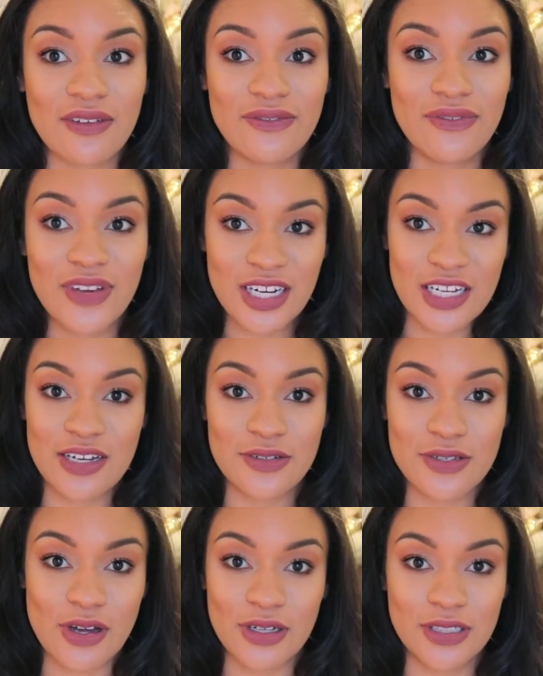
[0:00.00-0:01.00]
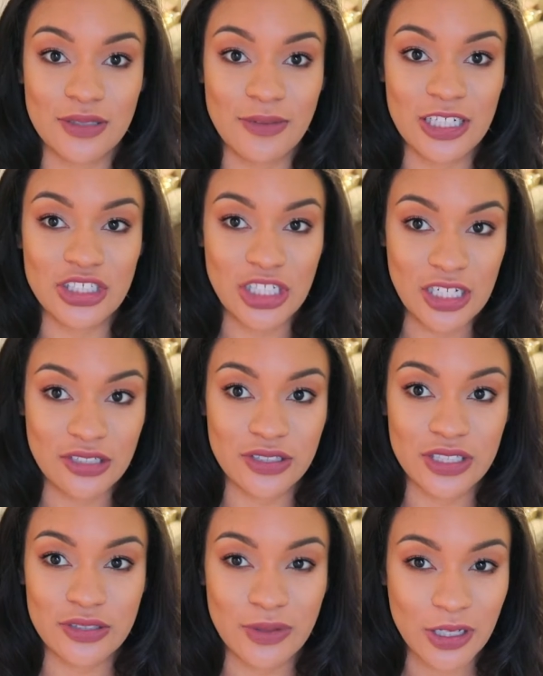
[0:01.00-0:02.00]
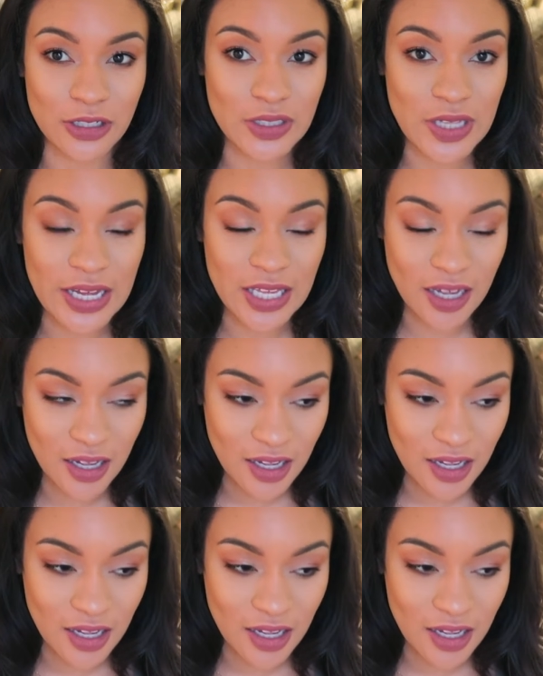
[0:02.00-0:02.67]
videos onto my channel and you all are like,